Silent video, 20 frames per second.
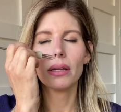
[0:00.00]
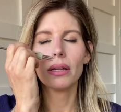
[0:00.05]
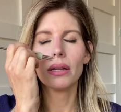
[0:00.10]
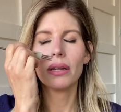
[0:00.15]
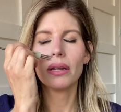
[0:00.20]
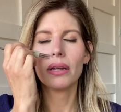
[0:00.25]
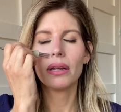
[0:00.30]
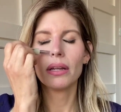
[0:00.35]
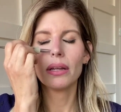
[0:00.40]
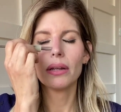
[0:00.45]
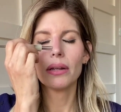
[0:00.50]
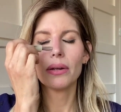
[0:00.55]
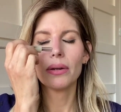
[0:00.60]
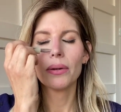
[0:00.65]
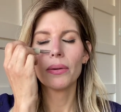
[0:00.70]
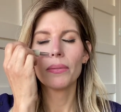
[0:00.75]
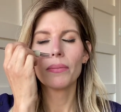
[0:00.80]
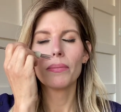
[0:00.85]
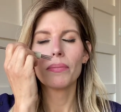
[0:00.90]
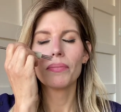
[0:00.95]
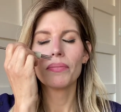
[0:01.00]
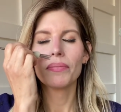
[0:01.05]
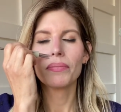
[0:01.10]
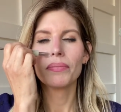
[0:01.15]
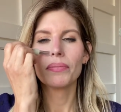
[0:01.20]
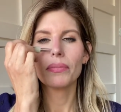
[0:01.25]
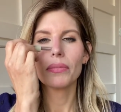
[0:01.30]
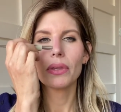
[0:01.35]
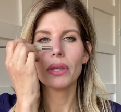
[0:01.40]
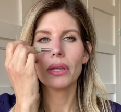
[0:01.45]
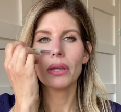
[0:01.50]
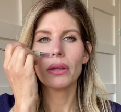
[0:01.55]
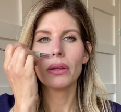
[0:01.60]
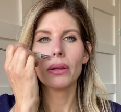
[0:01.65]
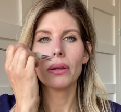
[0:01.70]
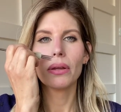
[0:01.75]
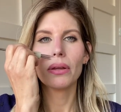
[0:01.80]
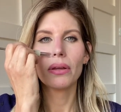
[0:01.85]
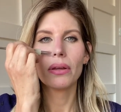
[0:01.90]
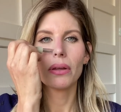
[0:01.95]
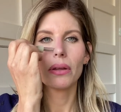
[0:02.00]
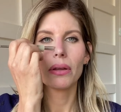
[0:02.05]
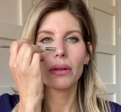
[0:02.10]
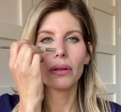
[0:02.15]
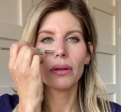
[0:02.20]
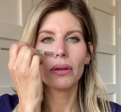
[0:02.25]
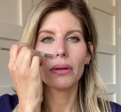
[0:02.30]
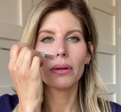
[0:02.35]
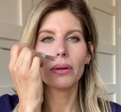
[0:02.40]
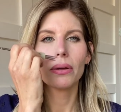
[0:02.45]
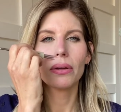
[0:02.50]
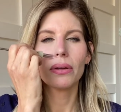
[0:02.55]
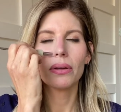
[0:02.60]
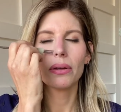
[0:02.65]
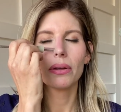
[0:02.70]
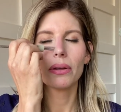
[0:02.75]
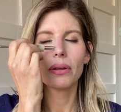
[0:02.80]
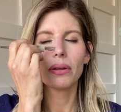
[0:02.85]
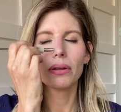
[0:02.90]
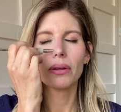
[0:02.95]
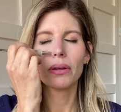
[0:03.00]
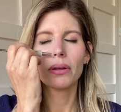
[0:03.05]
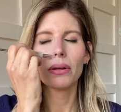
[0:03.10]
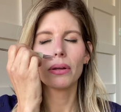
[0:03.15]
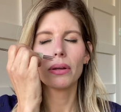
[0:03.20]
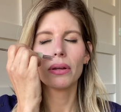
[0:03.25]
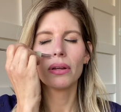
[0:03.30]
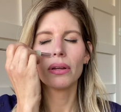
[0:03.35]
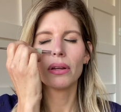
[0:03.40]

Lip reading: Nothing is said.